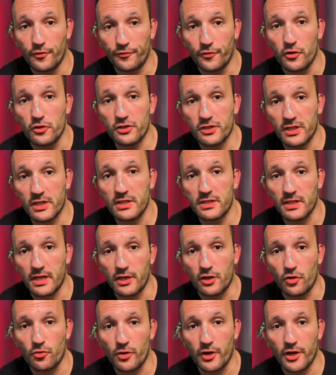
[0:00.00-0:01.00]
The first key
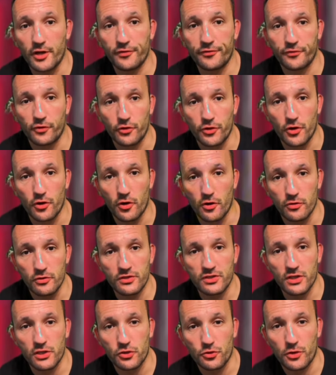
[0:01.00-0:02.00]
takeaway for your
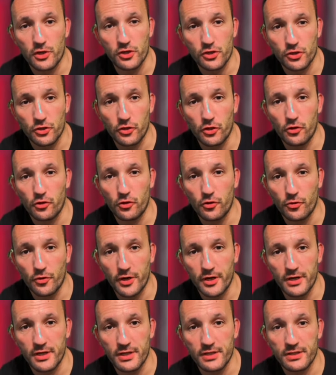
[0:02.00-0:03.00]
own situational
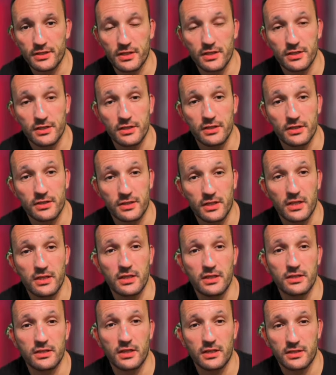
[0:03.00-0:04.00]
awareness is
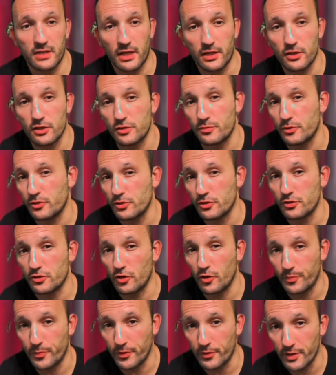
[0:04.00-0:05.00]
understanding the attacker's
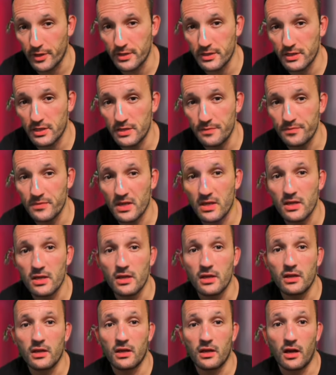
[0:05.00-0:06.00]
modus operandi.
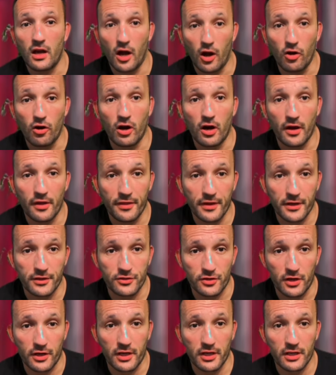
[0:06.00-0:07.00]
How are they
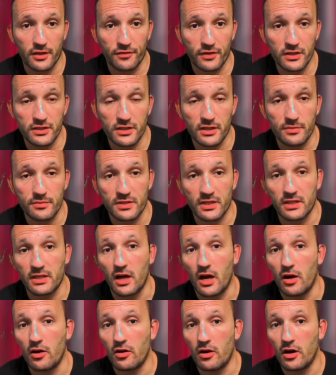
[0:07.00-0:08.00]
targeting victims
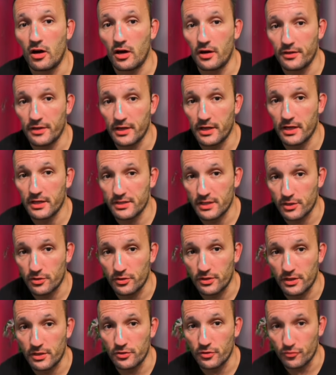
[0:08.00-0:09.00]
and how are they
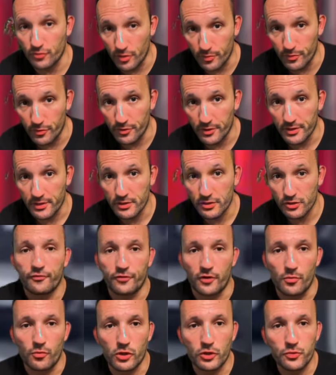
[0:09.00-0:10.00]
executing the robbery?
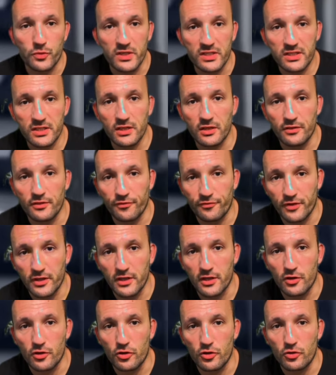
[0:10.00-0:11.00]
From what we see on the
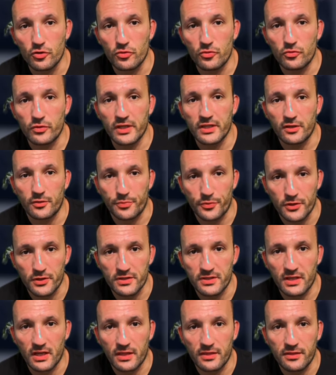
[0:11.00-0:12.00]
video, it
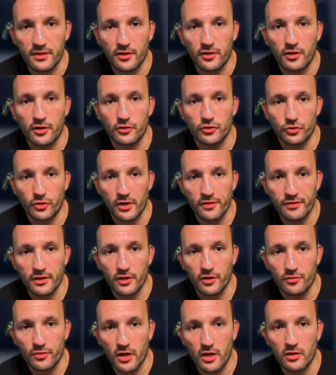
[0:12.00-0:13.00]
appears that they are
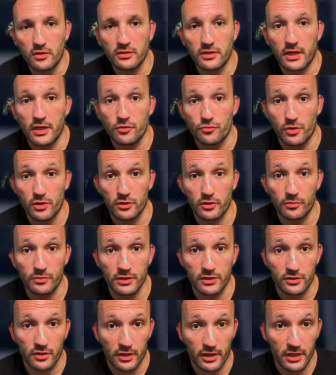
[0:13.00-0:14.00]
driving around and
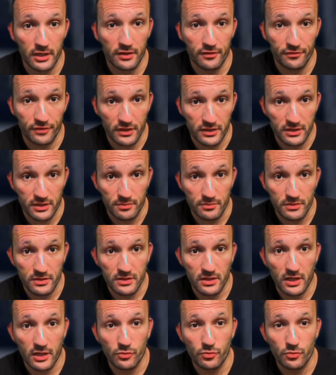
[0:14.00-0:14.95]
randomly targeting victims.